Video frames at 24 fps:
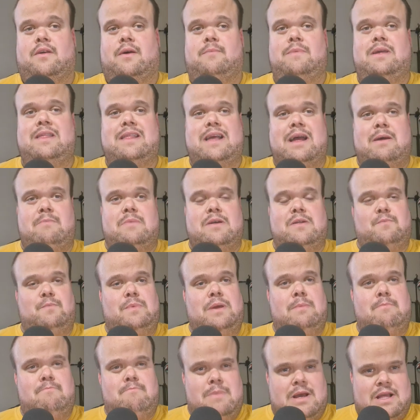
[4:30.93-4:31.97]
I mean, that must
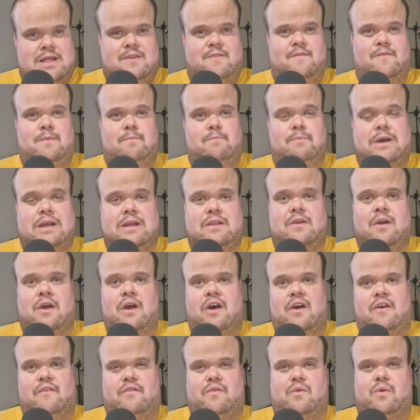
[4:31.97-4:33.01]
be a massive impact
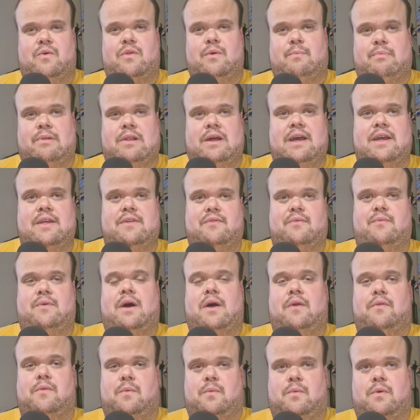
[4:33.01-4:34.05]
for the players
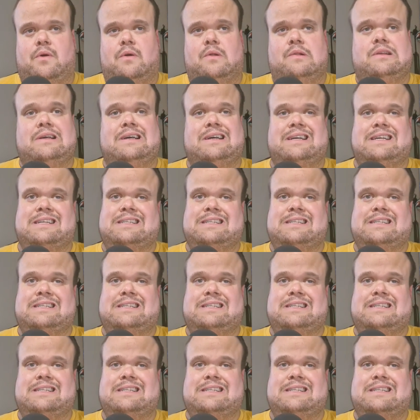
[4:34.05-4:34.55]
around the world.